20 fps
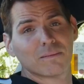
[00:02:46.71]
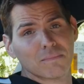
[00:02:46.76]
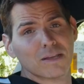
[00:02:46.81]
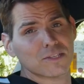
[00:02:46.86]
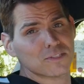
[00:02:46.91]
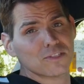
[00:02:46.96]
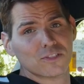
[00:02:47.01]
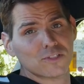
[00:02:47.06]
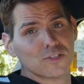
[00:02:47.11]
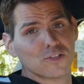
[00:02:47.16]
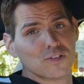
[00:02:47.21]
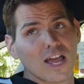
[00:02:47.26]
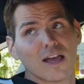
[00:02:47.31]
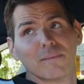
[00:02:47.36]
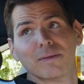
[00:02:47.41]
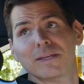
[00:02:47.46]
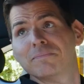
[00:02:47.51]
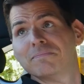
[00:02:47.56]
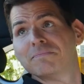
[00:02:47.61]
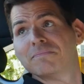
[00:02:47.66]
It's not too
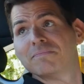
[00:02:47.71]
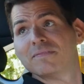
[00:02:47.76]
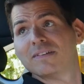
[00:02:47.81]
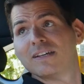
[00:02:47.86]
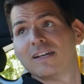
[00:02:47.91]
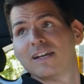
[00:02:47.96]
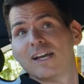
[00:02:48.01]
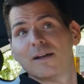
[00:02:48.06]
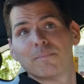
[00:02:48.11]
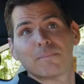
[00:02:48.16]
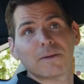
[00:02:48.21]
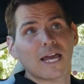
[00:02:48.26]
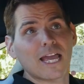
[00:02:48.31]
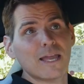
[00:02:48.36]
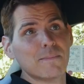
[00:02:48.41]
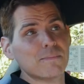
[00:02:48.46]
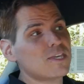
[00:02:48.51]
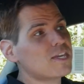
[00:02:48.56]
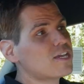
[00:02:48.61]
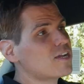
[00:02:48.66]
shabby. But I
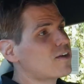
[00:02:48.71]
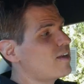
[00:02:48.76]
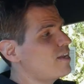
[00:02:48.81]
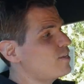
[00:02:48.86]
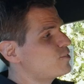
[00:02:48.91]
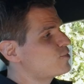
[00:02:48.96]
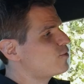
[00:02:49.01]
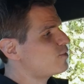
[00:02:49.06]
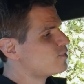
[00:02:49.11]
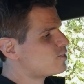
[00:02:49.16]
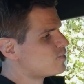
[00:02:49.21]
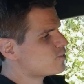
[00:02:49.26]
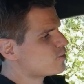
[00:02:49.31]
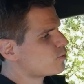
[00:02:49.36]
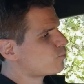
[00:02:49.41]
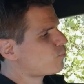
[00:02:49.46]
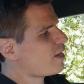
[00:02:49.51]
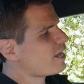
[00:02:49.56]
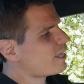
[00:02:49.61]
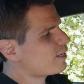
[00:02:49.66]
am curious. So this is
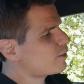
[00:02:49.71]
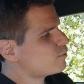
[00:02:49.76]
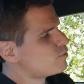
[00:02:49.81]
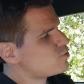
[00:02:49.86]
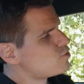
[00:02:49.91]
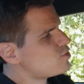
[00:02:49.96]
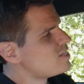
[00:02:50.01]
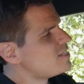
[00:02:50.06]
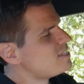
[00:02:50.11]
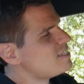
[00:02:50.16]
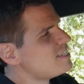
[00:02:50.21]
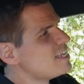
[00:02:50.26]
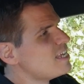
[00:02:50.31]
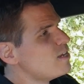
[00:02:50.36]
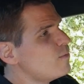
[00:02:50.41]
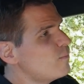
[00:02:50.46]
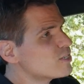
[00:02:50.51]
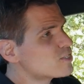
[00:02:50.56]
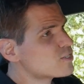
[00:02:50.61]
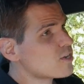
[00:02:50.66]
the regular
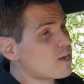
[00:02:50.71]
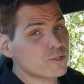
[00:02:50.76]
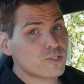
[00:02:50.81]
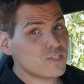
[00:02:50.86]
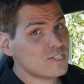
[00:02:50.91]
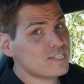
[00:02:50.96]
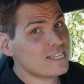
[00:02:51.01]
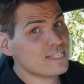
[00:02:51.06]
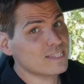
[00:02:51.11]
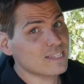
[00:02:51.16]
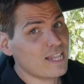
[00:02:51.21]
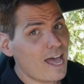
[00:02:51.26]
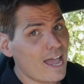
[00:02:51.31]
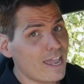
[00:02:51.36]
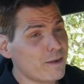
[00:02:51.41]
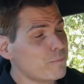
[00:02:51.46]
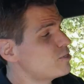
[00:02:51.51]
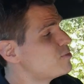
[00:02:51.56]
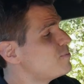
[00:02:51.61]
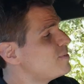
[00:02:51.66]
GT, our GT
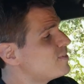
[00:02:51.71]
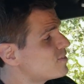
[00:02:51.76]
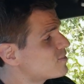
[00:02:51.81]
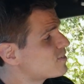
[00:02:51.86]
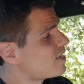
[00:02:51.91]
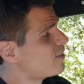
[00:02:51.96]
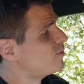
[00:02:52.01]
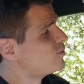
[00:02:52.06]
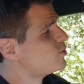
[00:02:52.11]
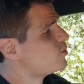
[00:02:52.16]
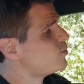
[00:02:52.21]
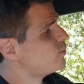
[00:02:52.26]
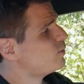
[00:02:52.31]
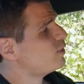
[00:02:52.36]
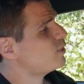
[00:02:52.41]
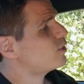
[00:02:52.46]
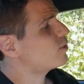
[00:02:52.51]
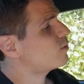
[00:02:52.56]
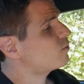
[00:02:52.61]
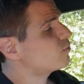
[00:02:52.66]
line, which means it's got the
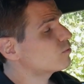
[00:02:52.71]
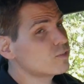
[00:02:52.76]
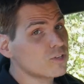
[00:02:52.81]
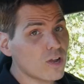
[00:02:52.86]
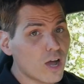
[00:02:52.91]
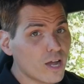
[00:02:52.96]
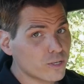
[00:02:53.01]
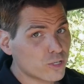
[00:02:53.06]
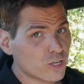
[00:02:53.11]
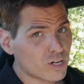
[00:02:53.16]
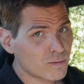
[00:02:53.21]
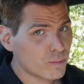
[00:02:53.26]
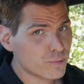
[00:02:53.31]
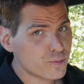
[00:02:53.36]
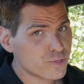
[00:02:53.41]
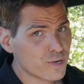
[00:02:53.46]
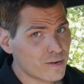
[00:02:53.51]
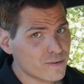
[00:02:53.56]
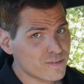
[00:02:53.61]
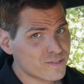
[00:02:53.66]
2-liter
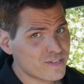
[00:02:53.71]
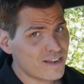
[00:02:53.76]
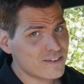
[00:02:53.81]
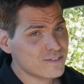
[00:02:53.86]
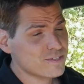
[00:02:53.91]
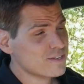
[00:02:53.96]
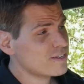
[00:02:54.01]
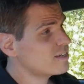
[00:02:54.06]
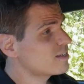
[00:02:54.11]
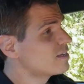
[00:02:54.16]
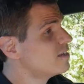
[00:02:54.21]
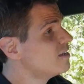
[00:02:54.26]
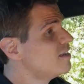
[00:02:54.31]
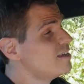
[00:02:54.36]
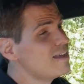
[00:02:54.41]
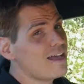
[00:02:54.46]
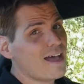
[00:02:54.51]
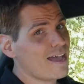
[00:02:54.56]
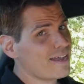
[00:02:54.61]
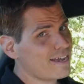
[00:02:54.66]
non-turbocharged engine.
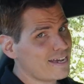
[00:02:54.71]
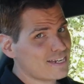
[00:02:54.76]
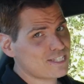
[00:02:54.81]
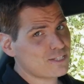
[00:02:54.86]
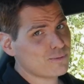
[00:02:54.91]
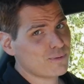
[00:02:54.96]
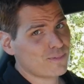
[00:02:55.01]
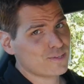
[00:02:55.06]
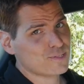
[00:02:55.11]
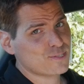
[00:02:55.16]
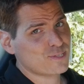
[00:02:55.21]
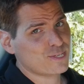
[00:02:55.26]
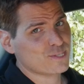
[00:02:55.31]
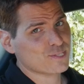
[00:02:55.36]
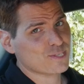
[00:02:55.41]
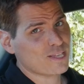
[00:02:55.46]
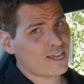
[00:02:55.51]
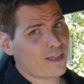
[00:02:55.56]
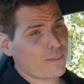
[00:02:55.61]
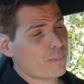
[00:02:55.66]
I got to see what this thing
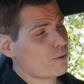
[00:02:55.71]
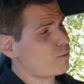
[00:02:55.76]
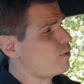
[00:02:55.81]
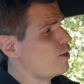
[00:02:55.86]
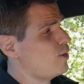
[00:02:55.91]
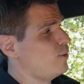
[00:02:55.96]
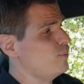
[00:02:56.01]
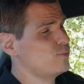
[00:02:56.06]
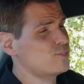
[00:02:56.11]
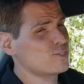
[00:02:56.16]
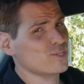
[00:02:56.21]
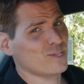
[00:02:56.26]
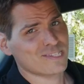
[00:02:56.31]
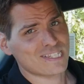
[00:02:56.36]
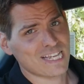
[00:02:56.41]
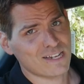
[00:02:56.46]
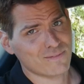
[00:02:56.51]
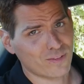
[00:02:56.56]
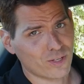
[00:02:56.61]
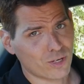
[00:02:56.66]
is like on the road. So let's
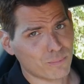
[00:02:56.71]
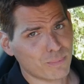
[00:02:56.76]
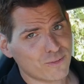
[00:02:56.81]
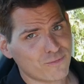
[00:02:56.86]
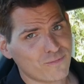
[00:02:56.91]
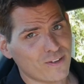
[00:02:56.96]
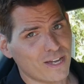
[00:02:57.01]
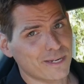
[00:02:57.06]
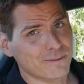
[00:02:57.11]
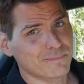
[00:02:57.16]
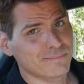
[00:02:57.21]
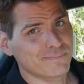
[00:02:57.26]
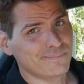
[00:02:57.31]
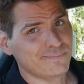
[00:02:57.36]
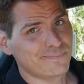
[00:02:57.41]
have a little bit of fun.